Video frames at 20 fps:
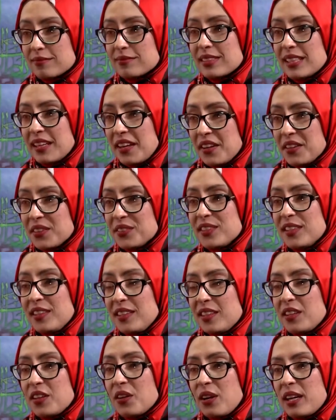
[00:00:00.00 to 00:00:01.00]
Yeah,
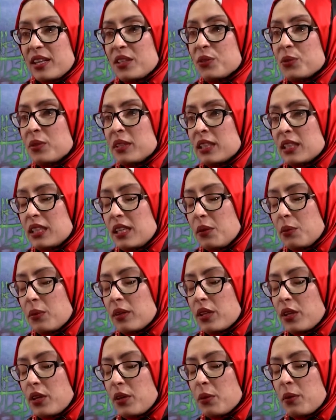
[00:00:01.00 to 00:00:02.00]
no, I do agree
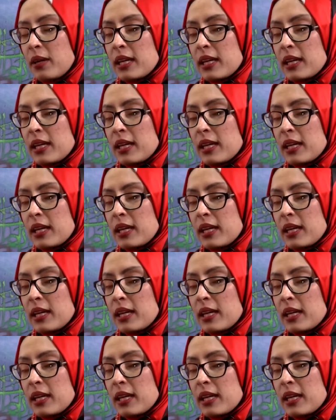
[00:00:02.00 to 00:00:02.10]
with you.